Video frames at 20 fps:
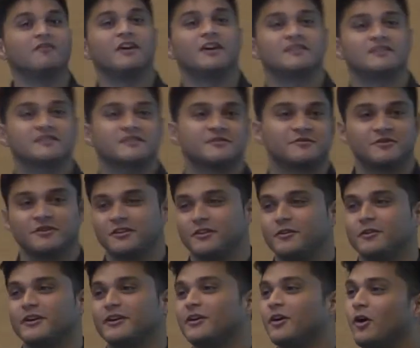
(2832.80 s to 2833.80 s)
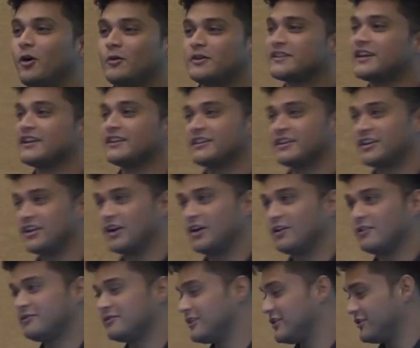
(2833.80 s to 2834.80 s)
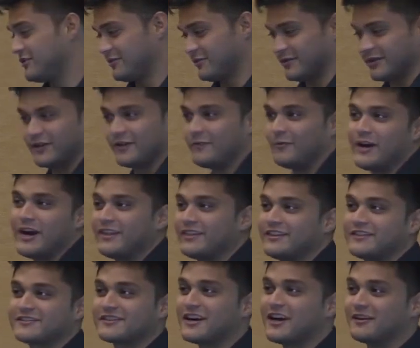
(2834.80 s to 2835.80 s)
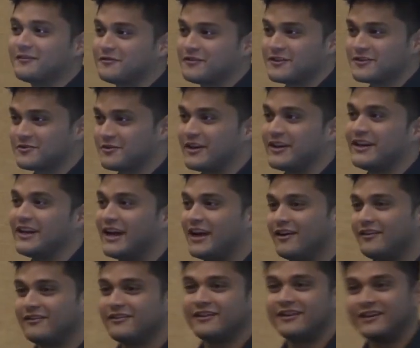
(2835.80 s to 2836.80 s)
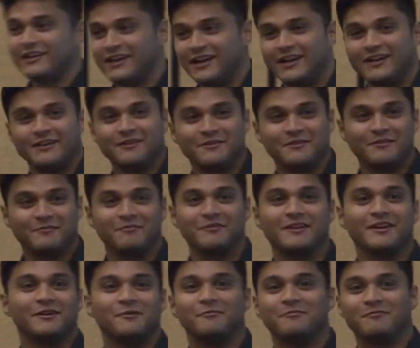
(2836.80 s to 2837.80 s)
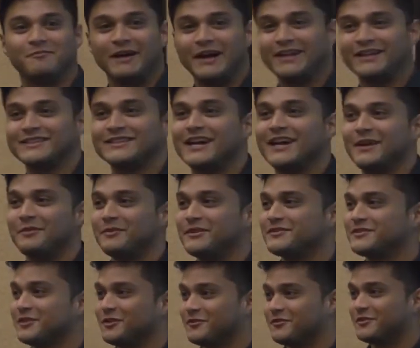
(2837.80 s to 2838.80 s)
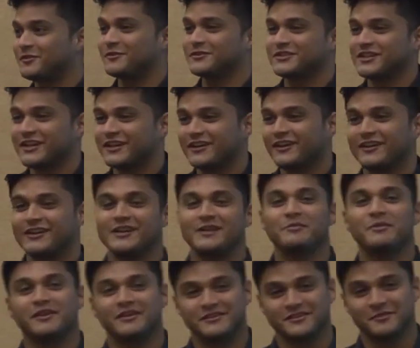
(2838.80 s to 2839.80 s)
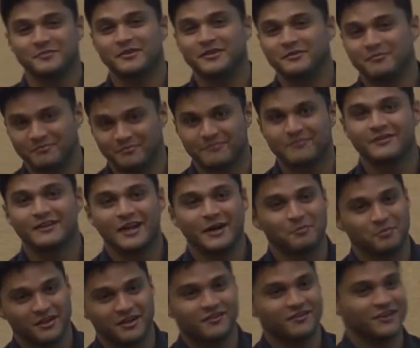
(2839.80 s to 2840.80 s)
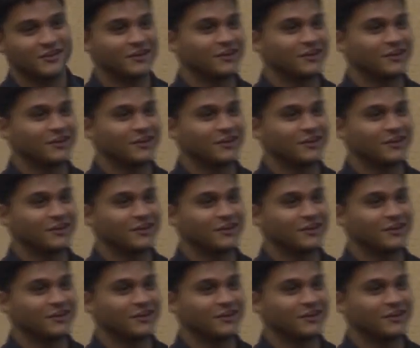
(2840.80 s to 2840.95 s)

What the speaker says: of us, are always on the go. We're at this conference right now, and by the time it's over, you'll check our emails. There'll be a couple of